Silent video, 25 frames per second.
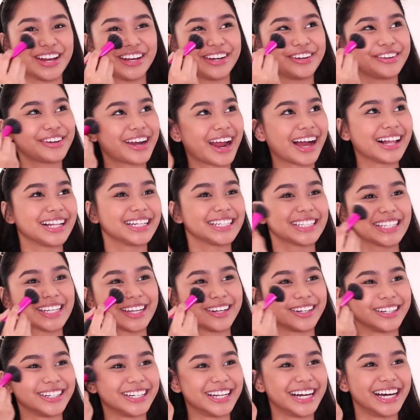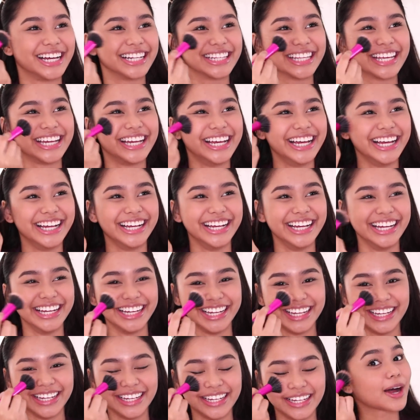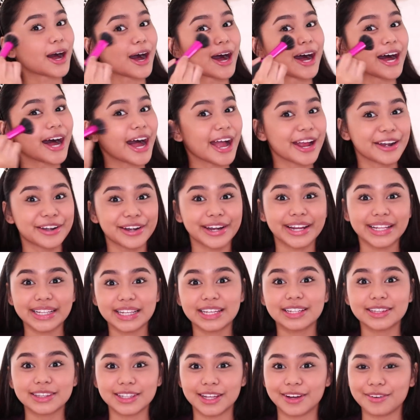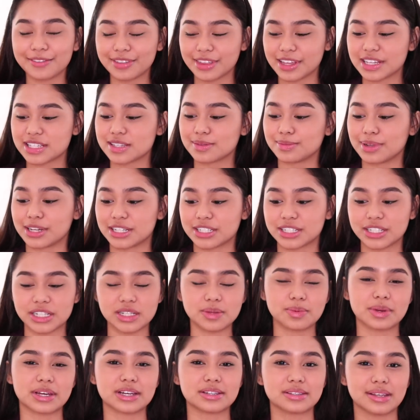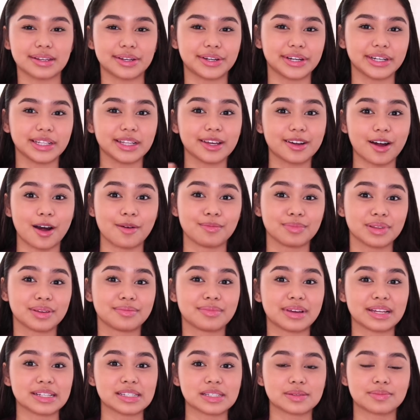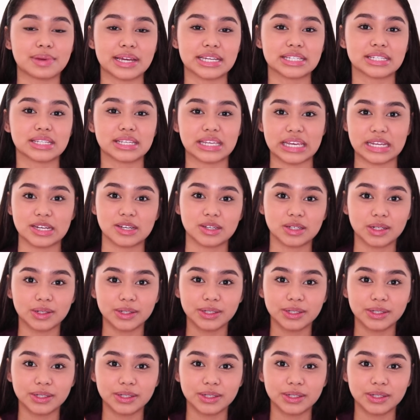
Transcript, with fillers: but in reality you're not. oh, I really love this blush just because it really complements my skin